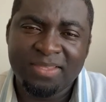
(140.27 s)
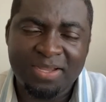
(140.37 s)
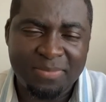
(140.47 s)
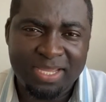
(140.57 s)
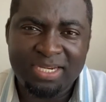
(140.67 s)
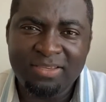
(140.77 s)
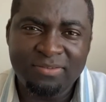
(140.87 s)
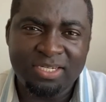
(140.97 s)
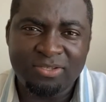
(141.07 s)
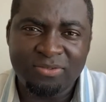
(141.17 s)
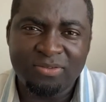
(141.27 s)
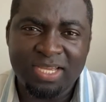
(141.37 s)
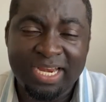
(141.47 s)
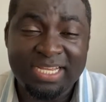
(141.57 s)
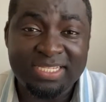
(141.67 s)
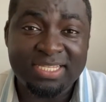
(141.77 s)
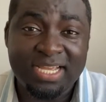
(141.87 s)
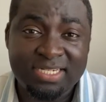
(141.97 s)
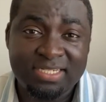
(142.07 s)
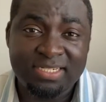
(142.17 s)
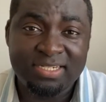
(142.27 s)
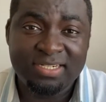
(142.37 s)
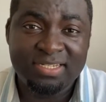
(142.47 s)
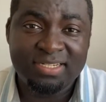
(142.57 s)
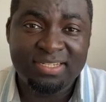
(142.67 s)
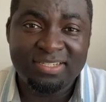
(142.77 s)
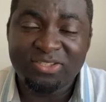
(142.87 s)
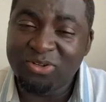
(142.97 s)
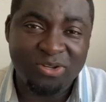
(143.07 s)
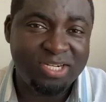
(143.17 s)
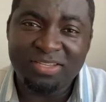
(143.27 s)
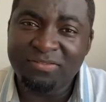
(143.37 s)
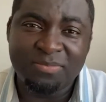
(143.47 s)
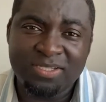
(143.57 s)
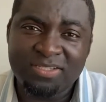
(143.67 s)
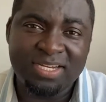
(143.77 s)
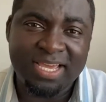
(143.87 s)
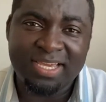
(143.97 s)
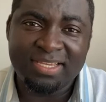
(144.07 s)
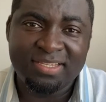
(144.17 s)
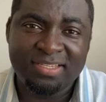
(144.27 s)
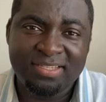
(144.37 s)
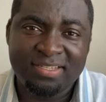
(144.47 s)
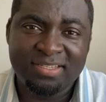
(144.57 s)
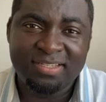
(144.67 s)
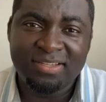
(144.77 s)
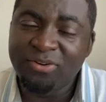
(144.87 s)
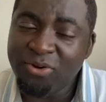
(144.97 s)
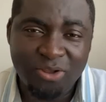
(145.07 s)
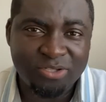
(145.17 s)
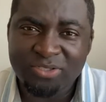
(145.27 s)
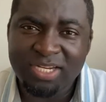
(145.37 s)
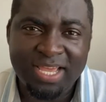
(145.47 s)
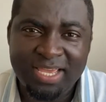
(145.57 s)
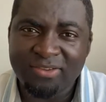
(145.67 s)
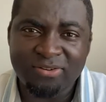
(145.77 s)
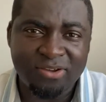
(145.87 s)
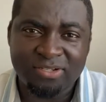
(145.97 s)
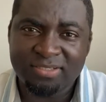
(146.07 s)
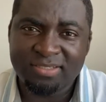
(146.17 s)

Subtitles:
Am I leaving you? And he said, you're not leaving me today. Not today, you're not.